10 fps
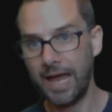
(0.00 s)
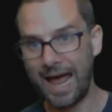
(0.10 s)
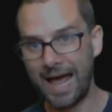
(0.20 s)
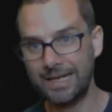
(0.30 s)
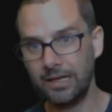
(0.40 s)

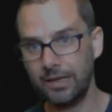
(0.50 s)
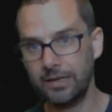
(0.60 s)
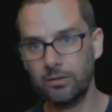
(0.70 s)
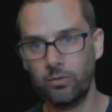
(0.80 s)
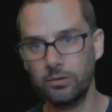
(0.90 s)
adding that
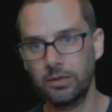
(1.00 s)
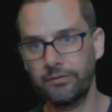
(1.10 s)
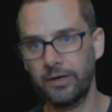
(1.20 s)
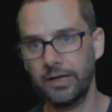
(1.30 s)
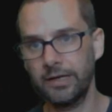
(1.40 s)

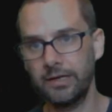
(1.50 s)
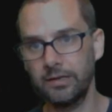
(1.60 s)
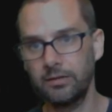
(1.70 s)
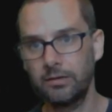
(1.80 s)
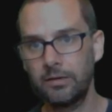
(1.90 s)
quantifier here.